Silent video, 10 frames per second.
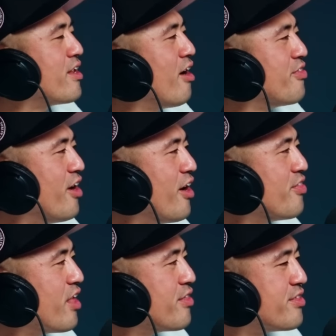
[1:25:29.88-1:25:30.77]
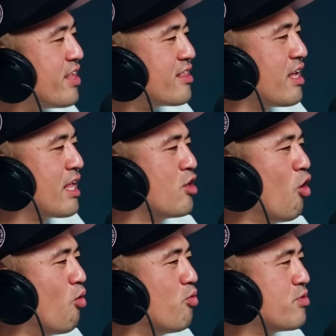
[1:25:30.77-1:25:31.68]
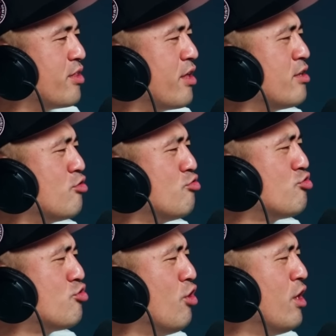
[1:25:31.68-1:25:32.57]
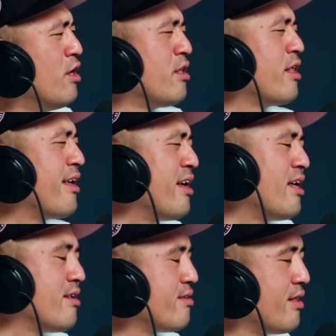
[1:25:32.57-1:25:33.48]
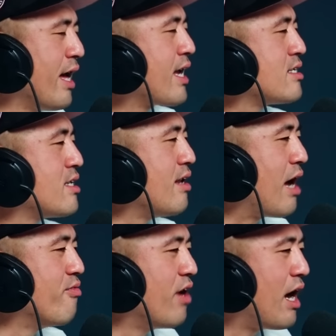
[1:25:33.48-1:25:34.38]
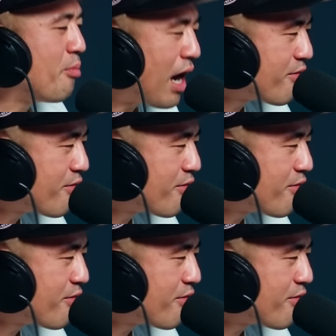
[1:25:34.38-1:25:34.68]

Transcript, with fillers: But on the on, on the thing, they're like, yo, then then you like I said, I I,